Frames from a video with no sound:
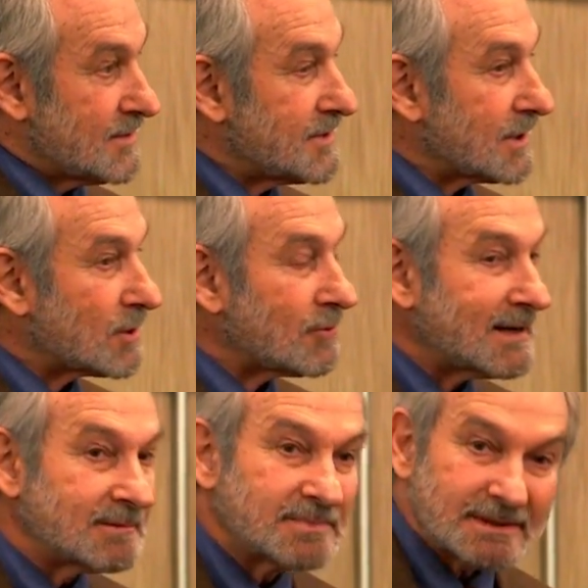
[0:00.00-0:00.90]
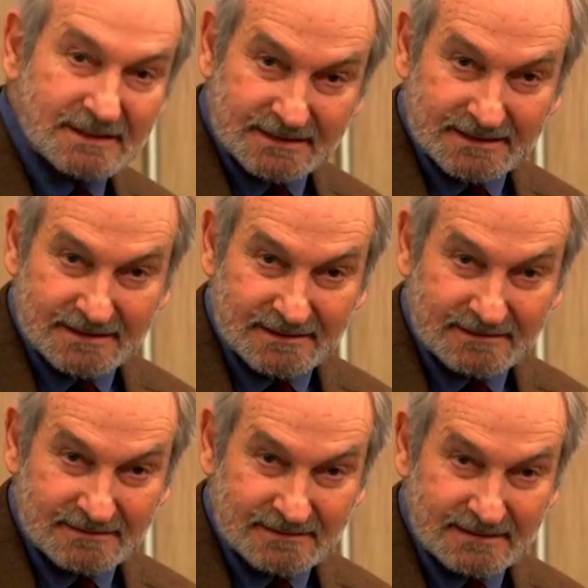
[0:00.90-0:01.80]
Their credibility
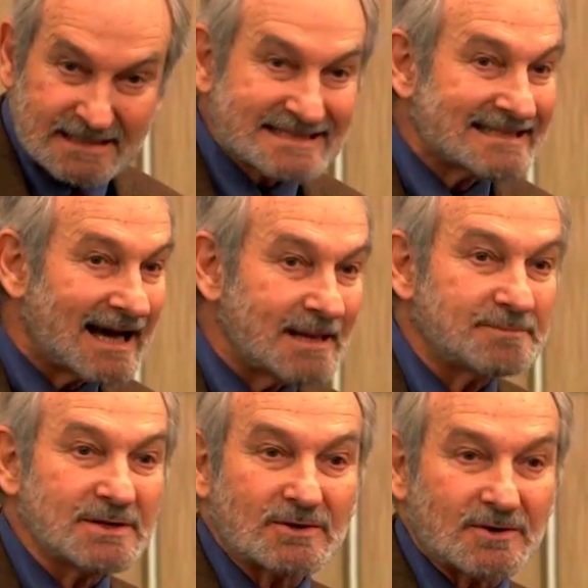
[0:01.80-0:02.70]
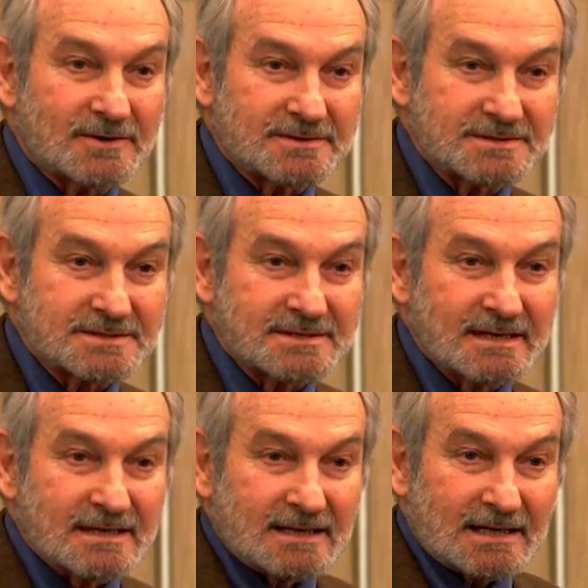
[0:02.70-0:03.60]
is not because
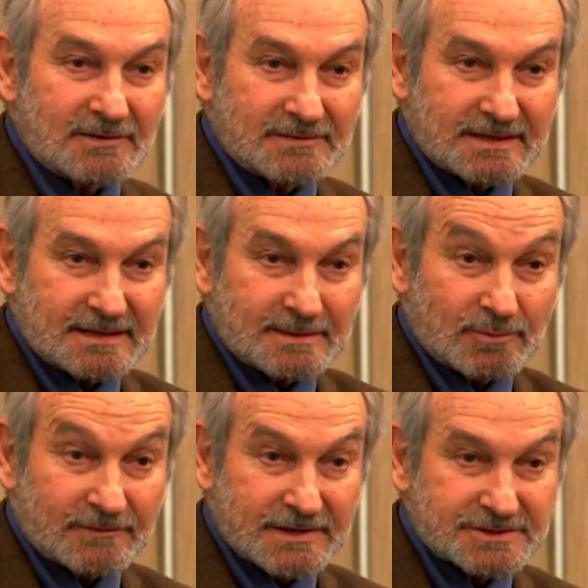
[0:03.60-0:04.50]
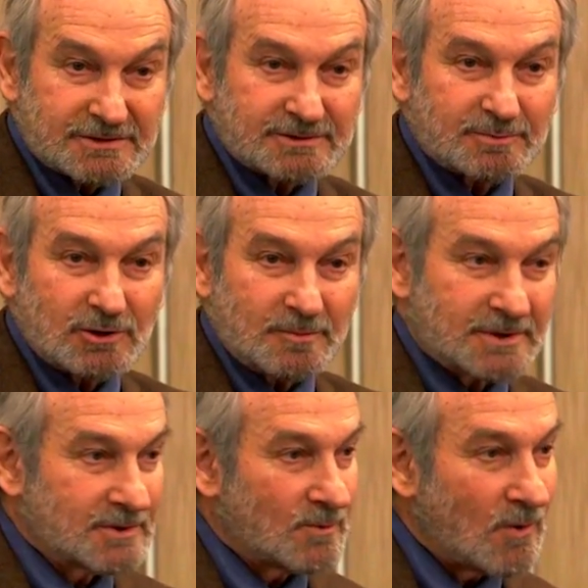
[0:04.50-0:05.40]
of a professional
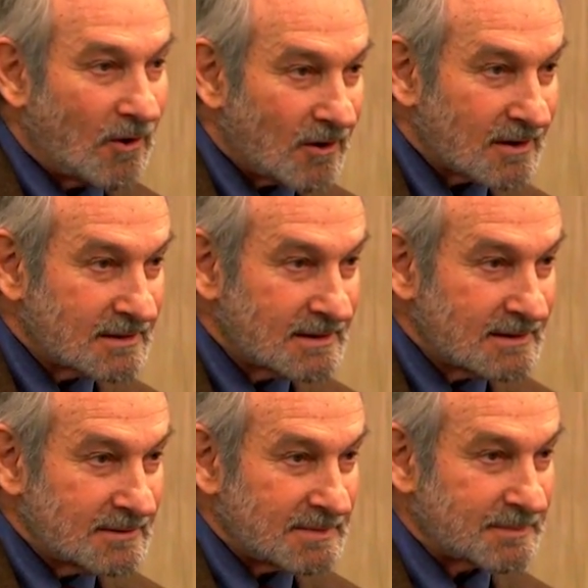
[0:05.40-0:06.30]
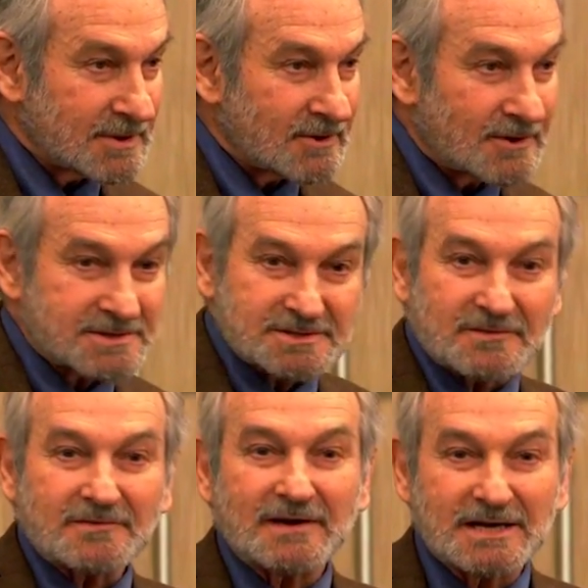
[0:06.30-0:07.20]
diploma on a wall, but because
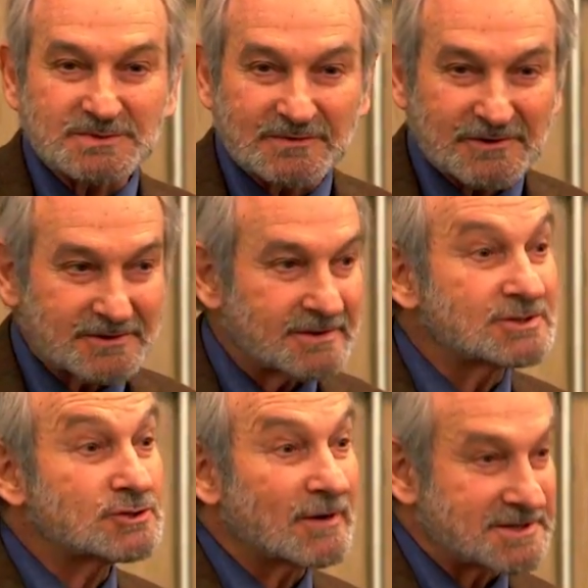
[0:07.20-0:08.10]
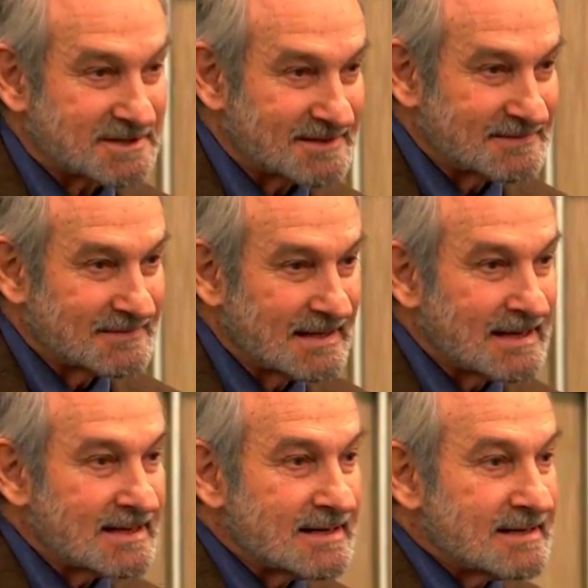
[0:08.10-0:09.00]
of, as we've heard, trust.
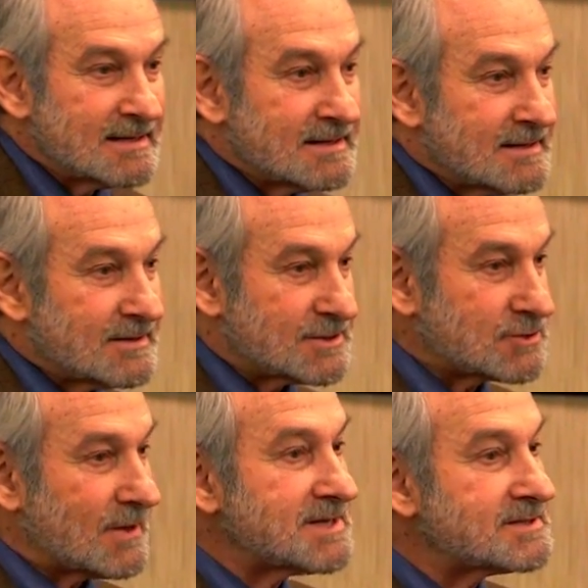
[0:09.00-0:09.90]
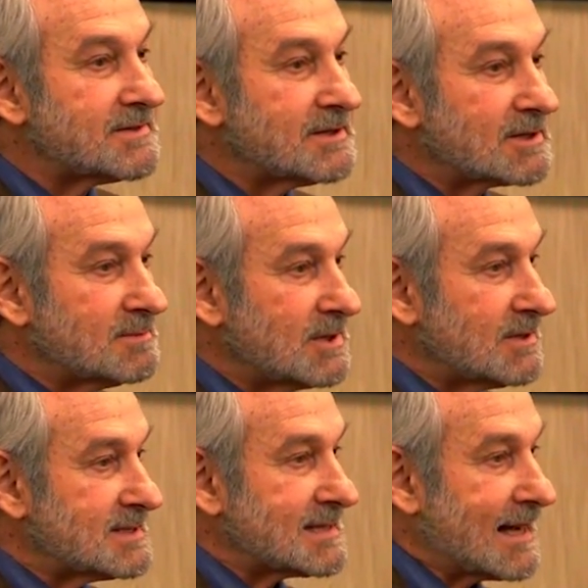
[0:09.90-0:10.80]
The trust that their
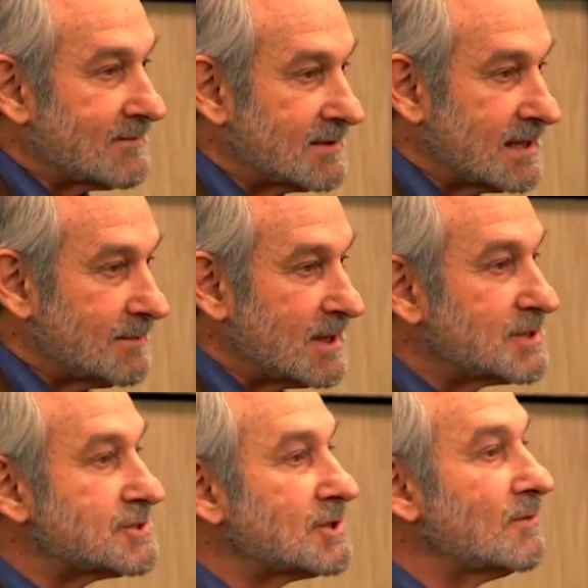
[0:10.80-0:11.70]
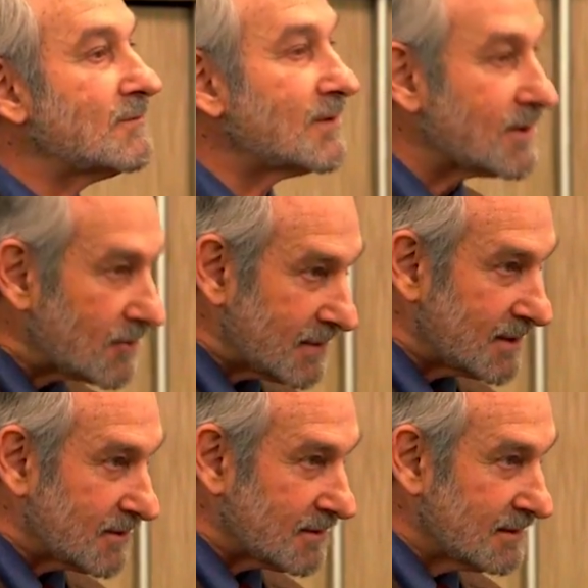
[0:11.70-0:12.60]
communities have in them is so far
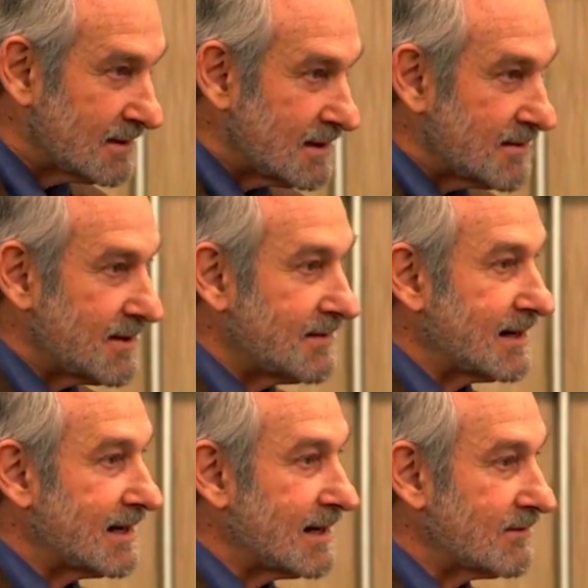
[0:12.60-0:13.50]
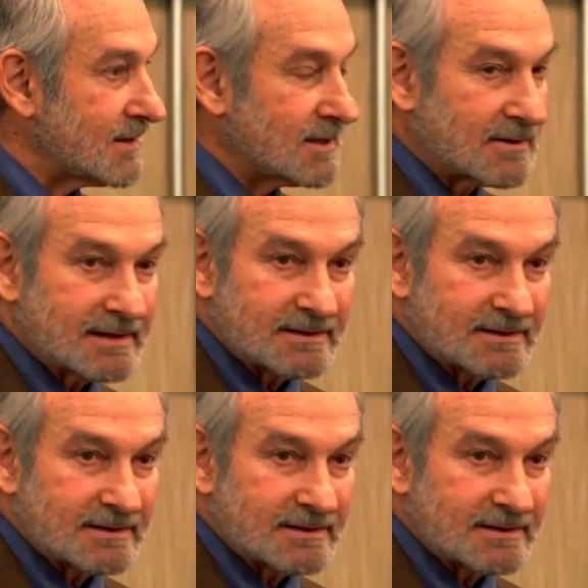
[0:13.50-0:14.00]
greater than they have in our